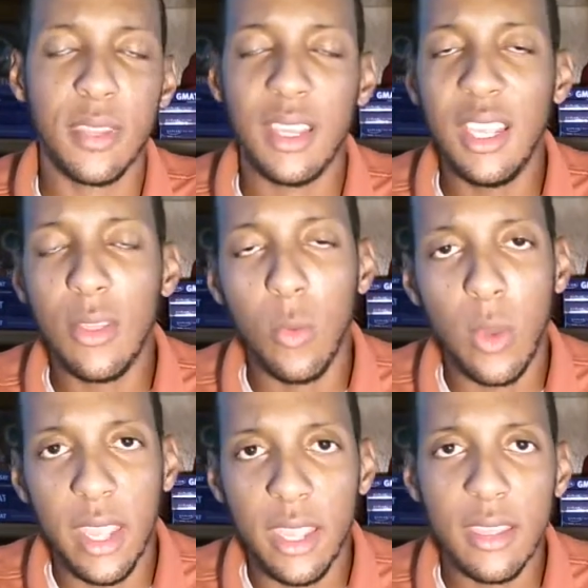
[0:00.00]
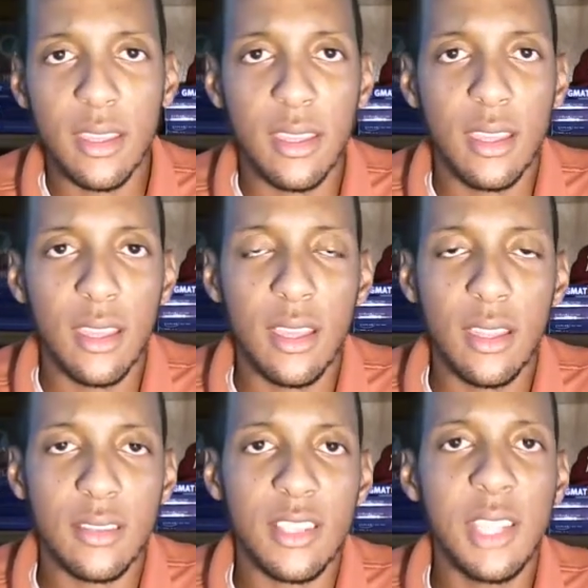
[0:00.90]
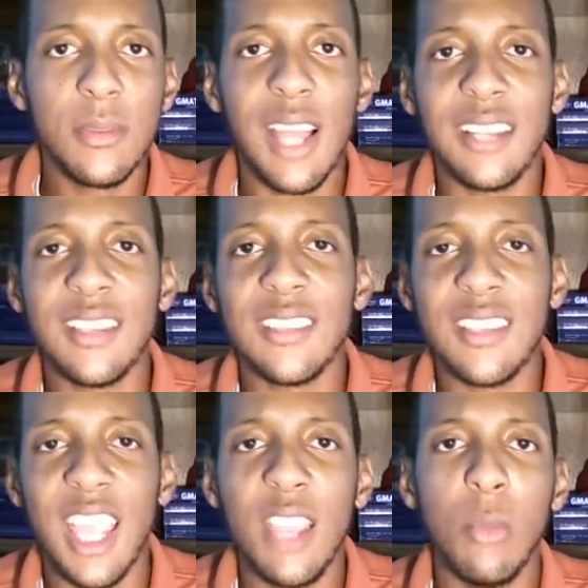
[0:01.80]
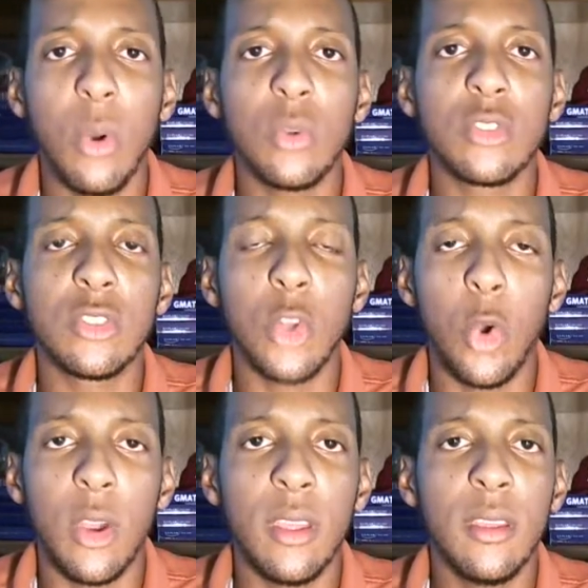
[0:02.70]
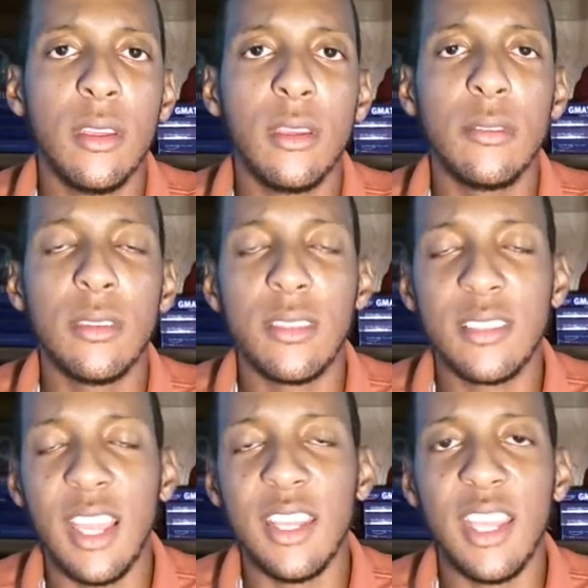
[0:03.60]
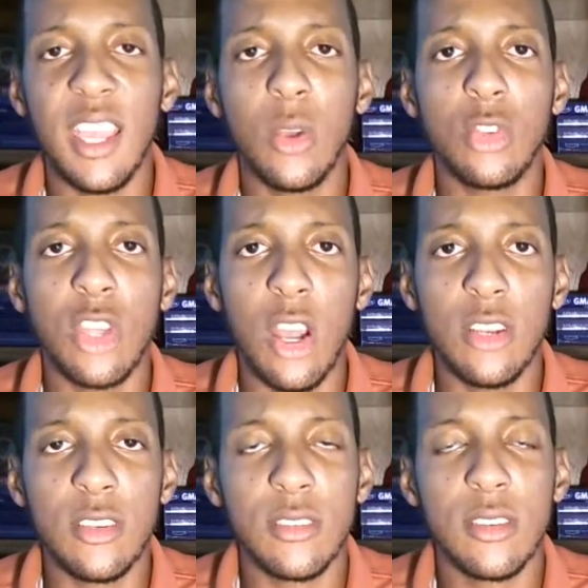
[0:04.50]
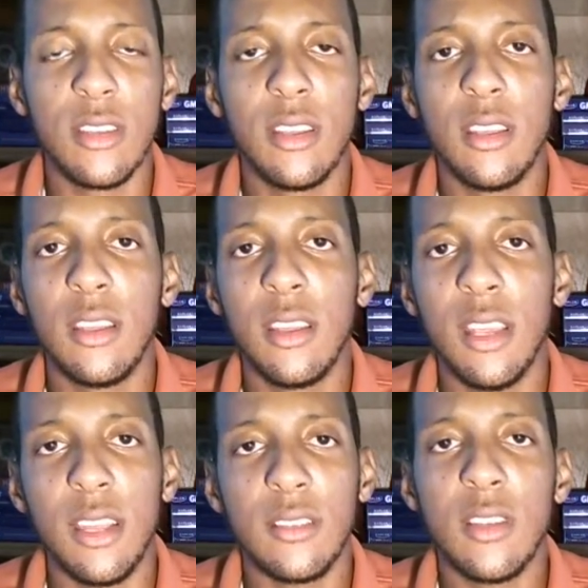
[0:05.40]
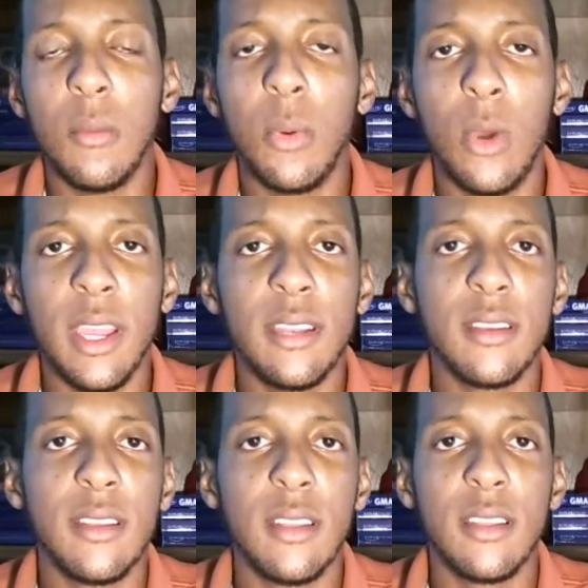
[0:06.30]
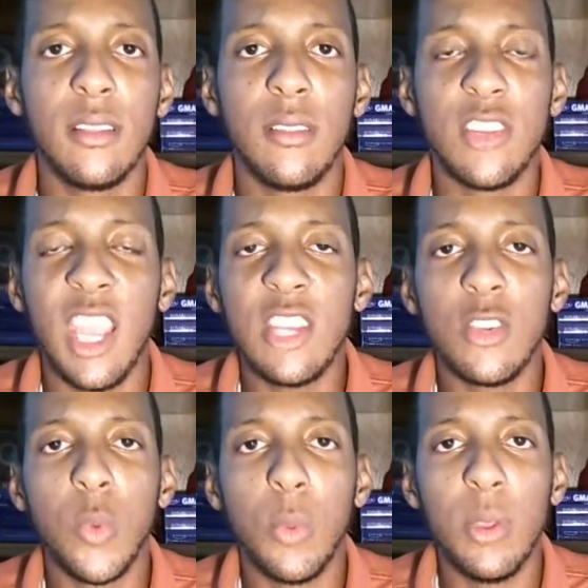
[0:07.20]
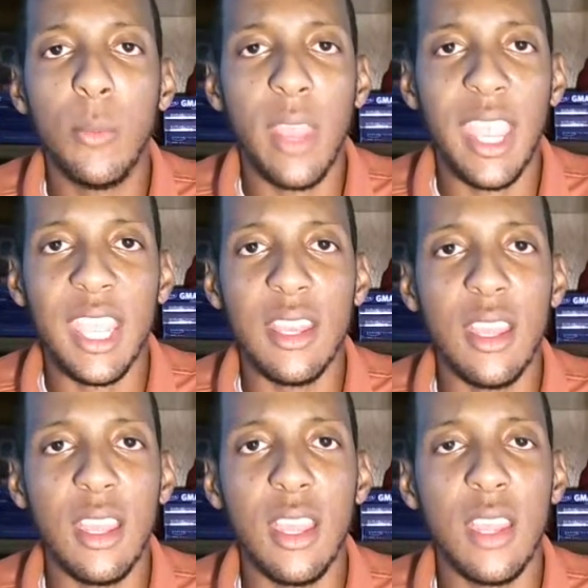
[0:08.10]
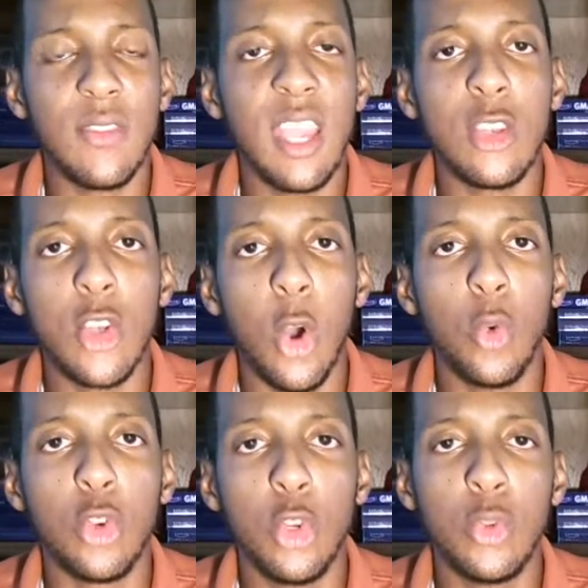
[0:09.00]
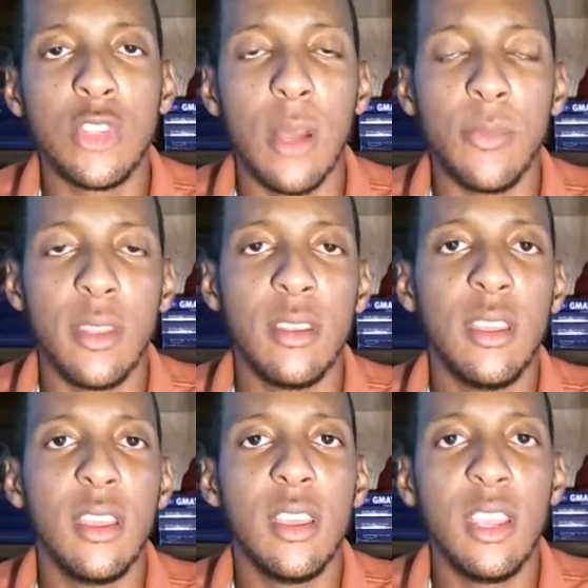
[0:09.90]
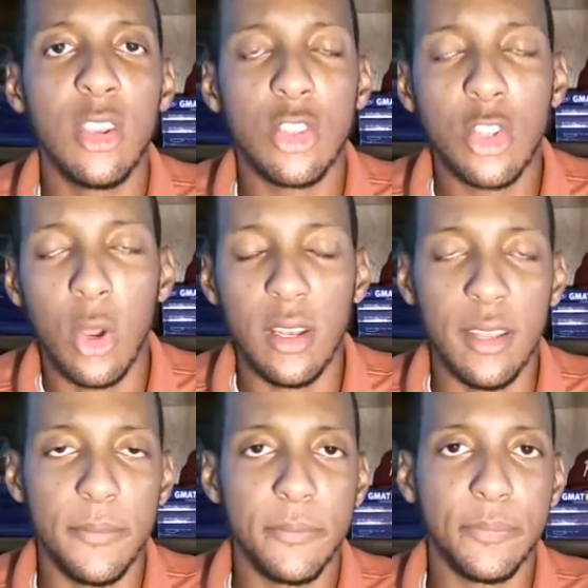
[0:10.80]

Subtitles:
Either way, it seems like the same old story for the San Diego Chargers. And at some point, changes will be made if they don't do something here shortly.